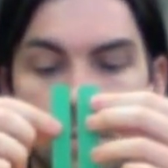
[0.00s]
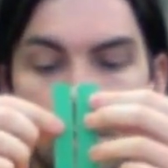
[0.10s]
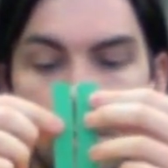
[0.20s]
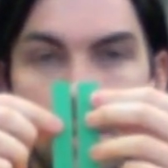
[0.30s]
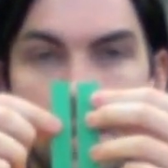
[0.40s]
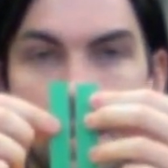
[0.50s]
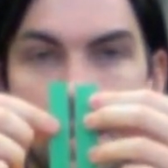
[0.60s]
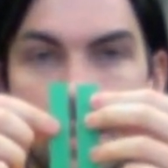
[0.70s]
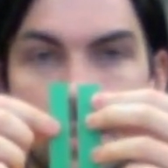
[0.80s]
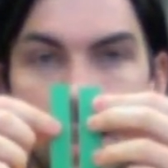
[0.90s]
to be
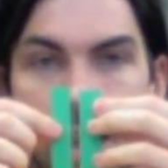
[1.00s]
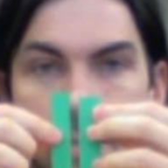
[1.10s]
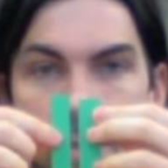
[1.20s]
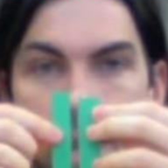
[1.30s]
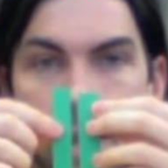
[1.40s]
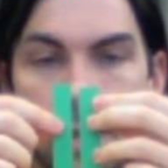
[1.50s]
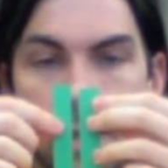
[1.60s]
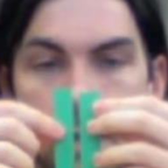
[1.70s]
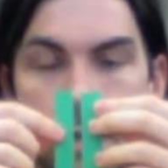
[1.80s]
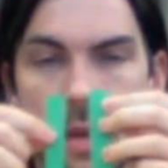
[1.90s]
the same
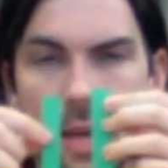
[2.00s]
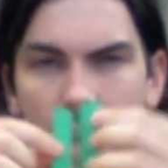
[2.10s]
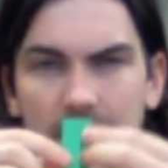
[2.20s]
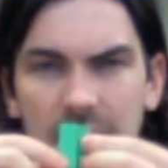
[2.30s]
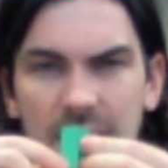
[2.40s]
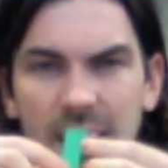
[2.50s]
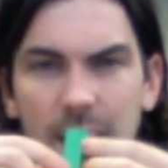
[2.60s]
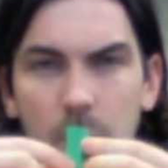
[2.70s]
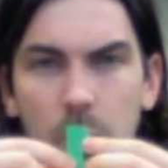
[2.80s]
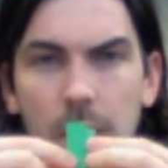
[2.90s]
length and the
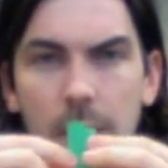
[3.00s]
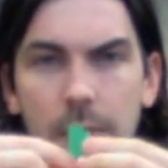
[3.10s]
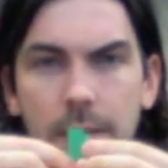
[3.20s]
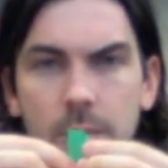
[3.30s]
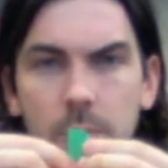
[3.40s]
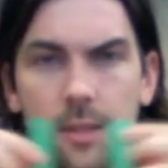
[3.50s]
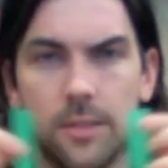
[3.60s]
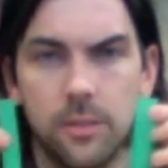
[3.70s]
same width as well.